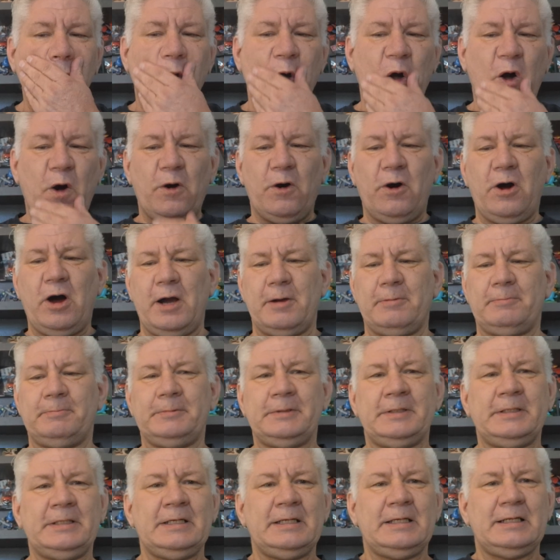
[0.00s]
Alright,
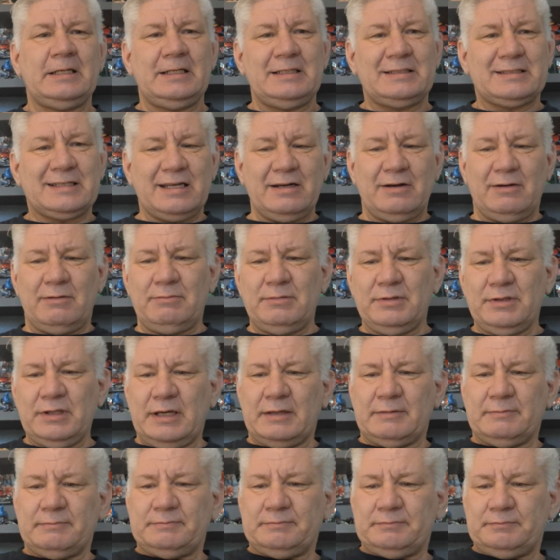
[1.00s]
let's get on with
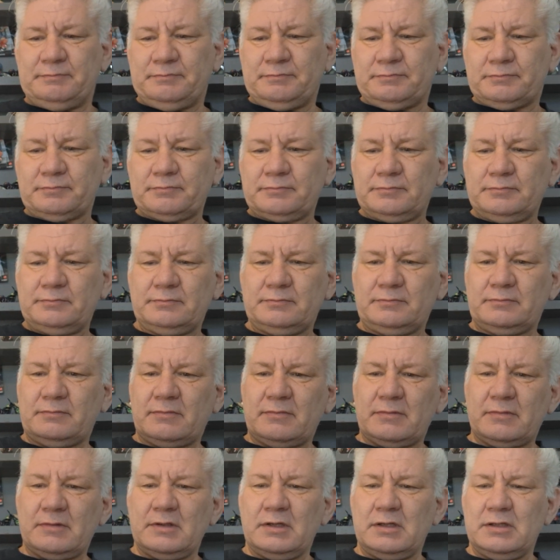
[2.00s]
it.
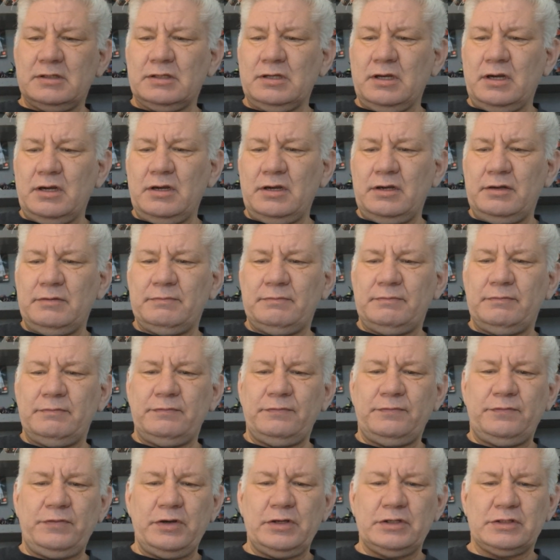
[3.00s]
So
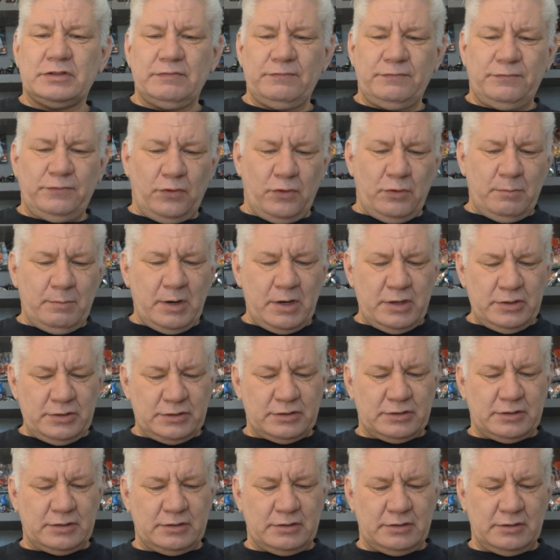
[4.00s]
first and
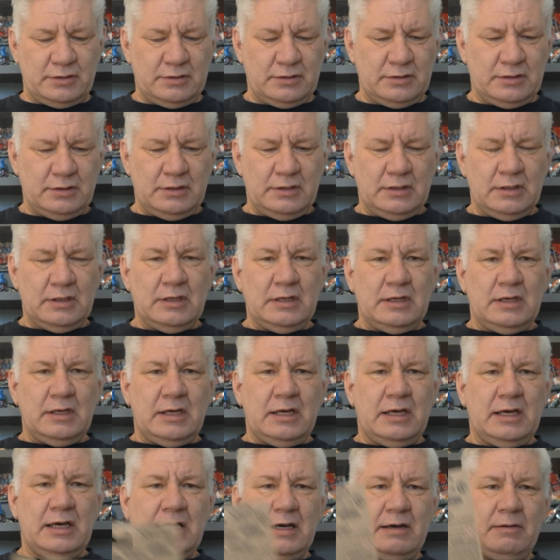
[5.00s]
foremost,
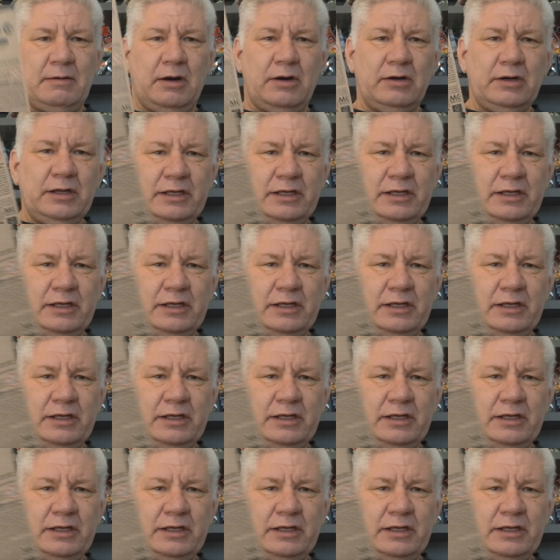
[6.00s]
I'll